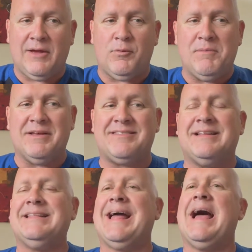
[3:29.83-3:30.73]
We must
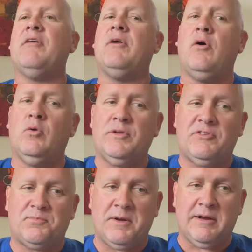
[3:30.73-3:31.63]
allow the Holy
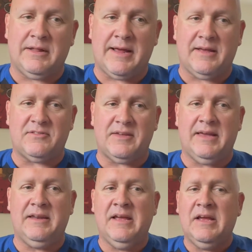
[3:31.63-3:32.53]
Spirit, like I said,